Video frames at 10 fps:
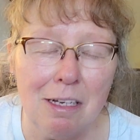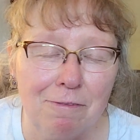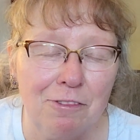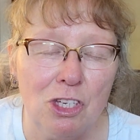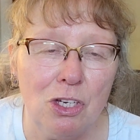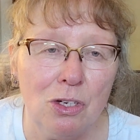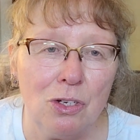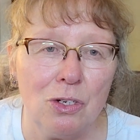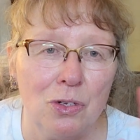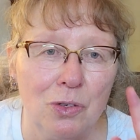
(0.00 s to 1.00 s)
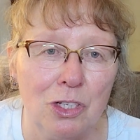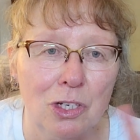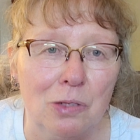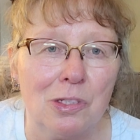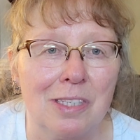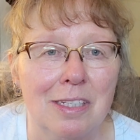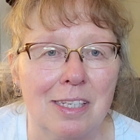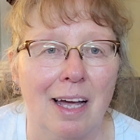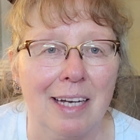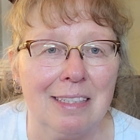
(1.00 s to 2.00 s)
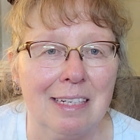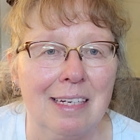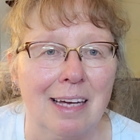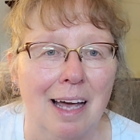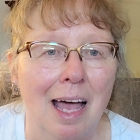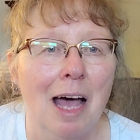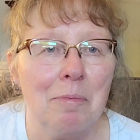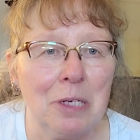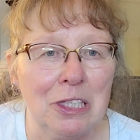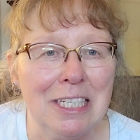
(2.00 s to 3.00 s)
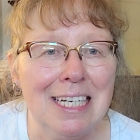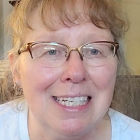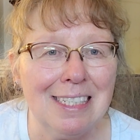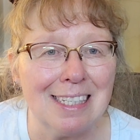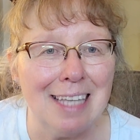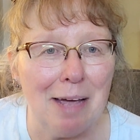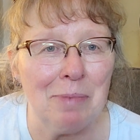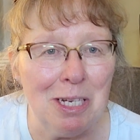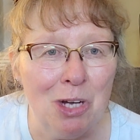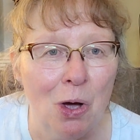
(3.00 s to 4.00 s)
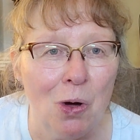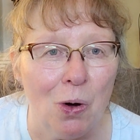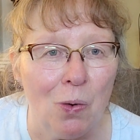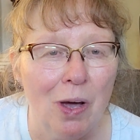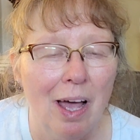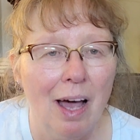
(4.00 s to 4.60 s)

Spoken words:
If you use this idea, please let me know.